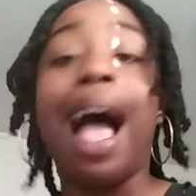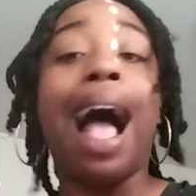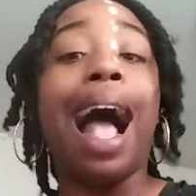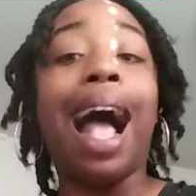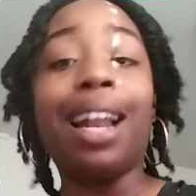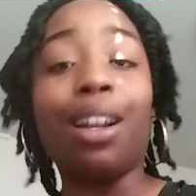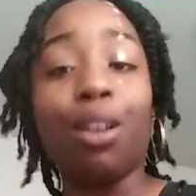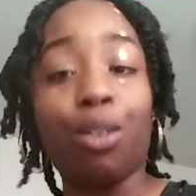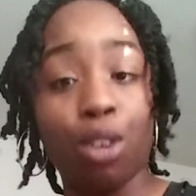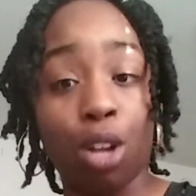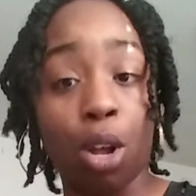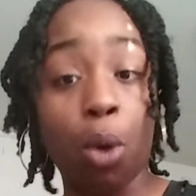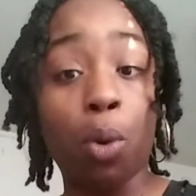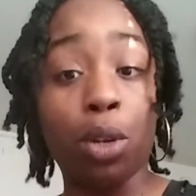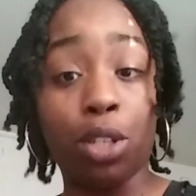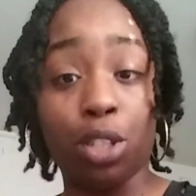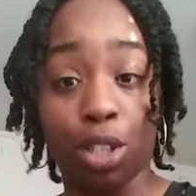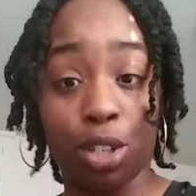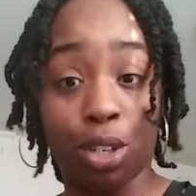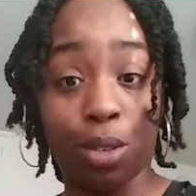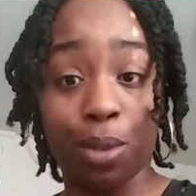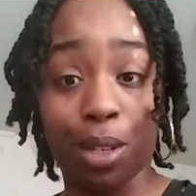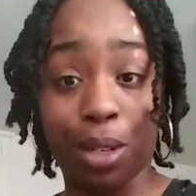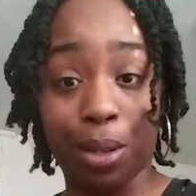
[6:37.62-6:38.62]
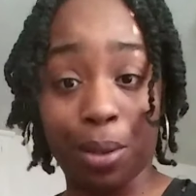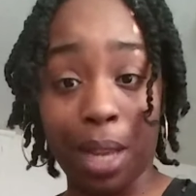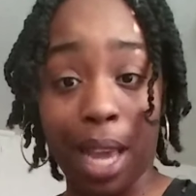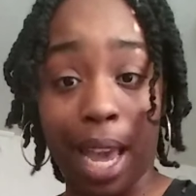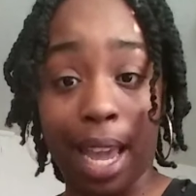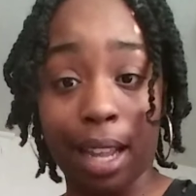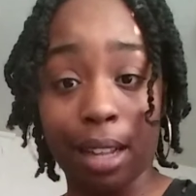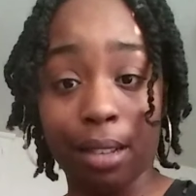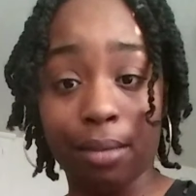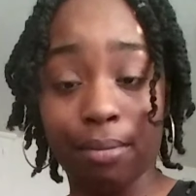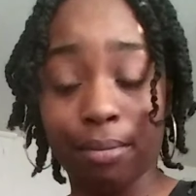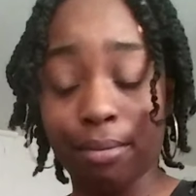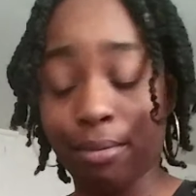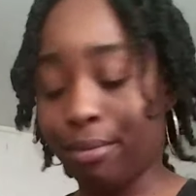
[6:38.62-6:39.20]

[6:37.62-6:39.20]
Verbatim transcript: I don't know what you're doing, okay?